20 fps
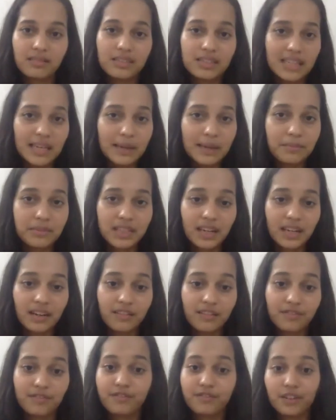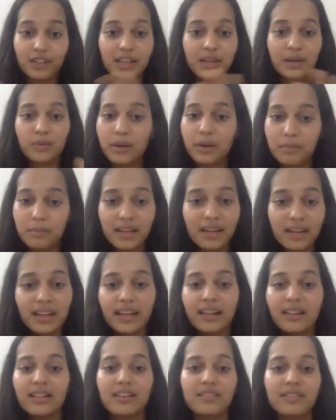teams that are fully women
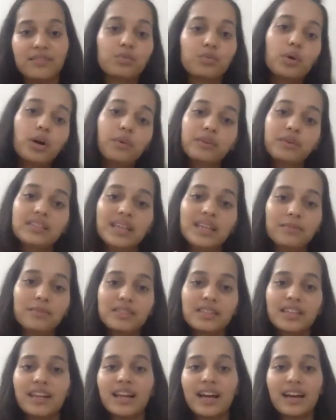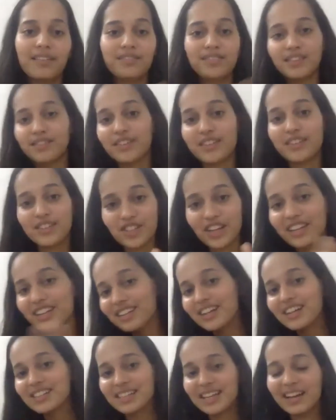and I work with teams that have different
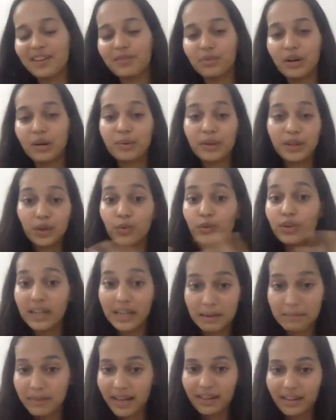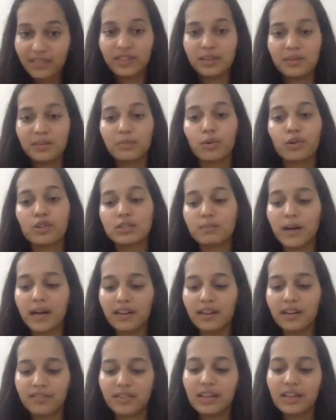genders and I work with only men for the most part
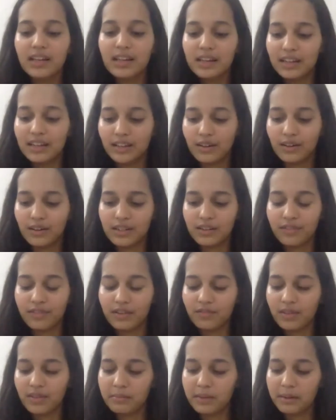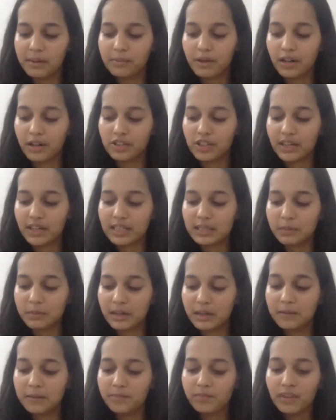of you know different filming projects
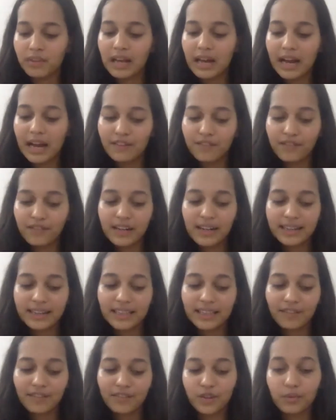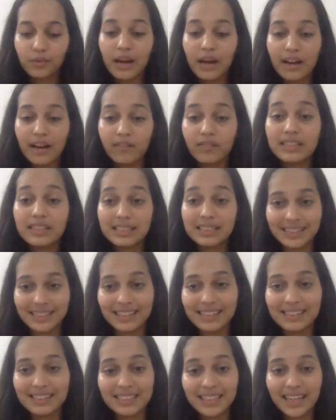but I feel like if you have the
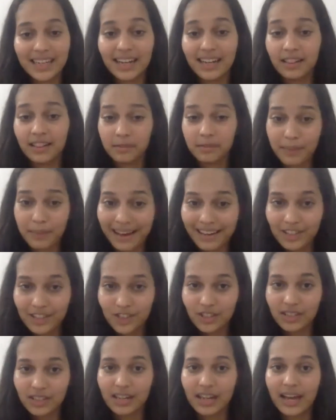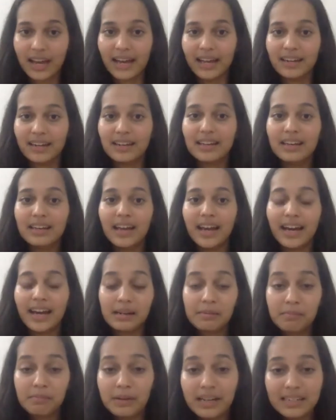skill set and the passion and
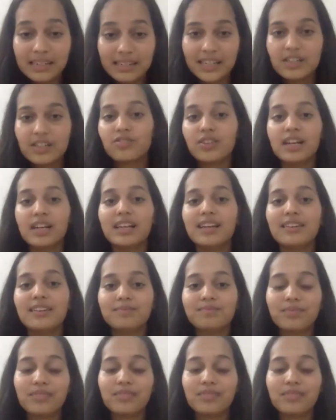an ability to really